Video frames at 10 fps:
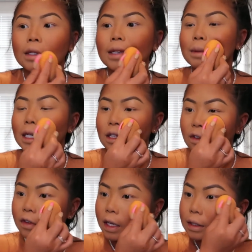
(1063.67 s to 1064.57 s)
Sometimes if
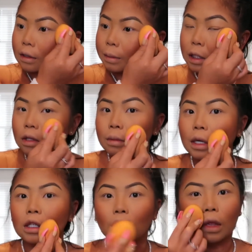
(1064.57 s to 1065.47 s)
you feel like it's a little bit too
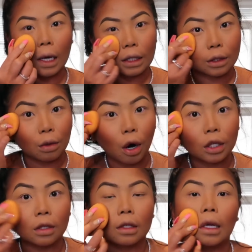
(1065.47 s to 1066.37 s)
much or like it's too
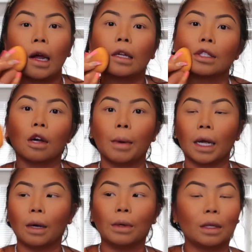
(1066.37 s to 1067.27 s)
harsh on the side, just go
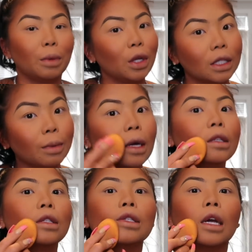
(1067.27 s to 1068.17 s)
back in with the beauty
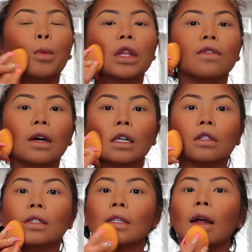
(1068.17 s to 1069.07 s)
sponge with the
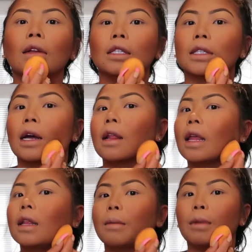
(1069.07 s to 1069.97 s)
foundation side and just kind of
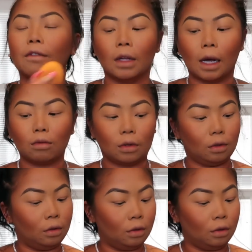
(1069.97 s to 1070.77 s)
lightly buff it out.